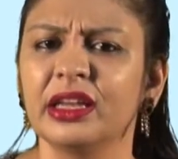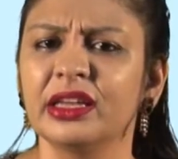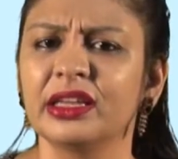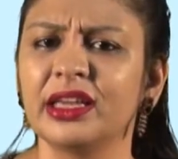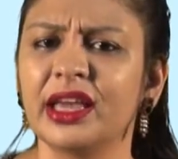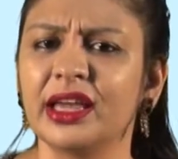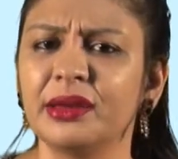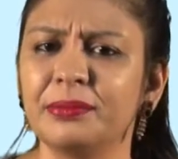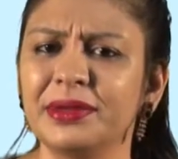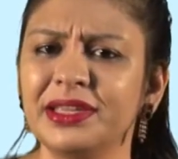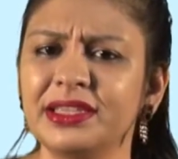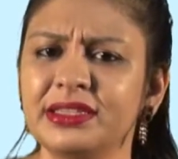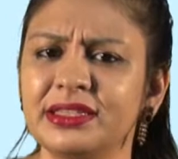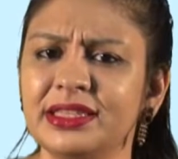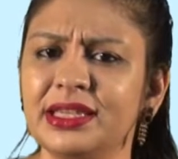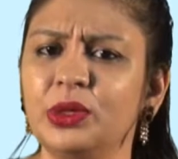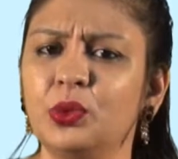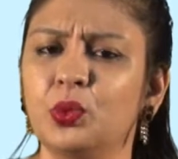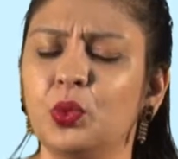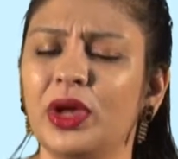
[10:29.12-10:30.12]
can be
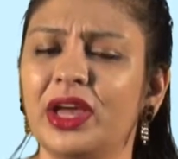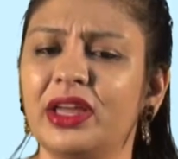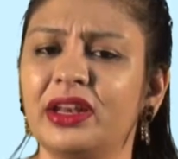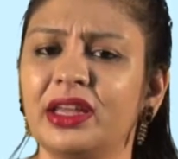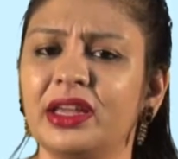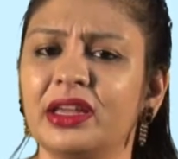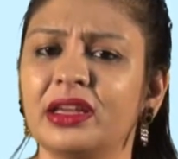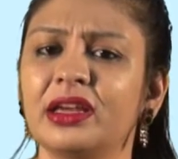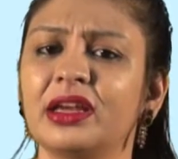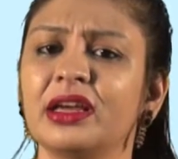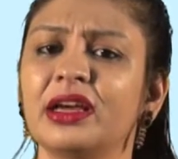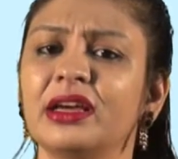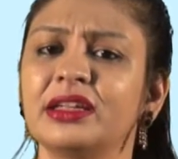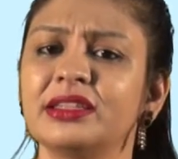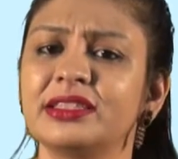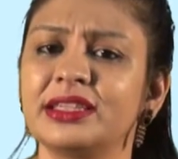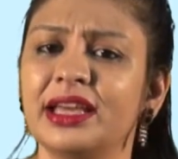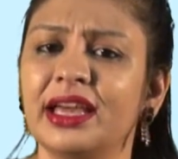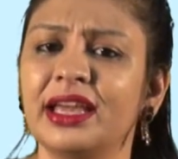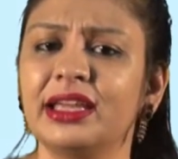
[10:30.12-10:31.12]
seen wearing
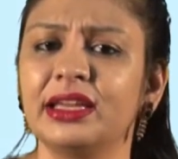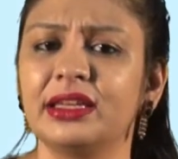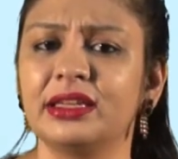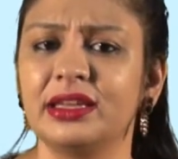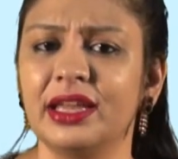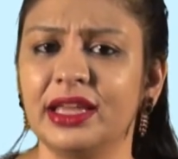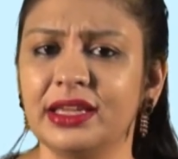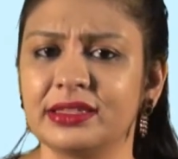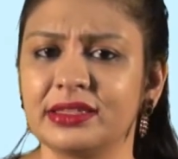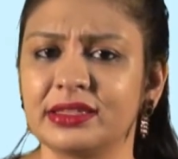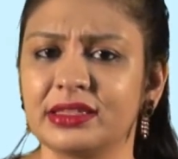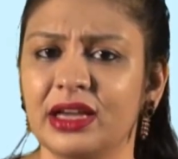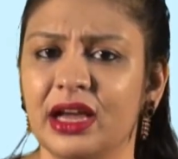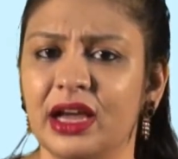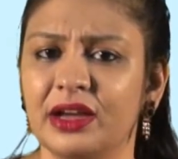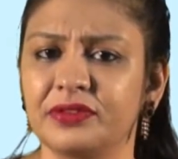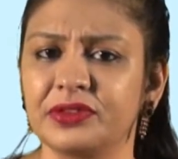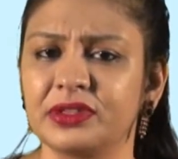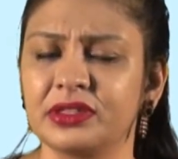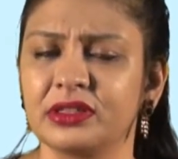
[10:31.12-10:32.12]
tight neck
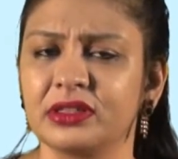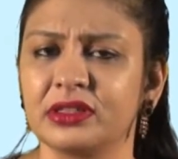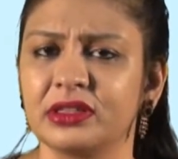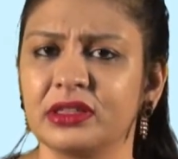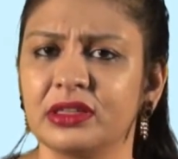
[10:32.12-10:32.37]
scarves.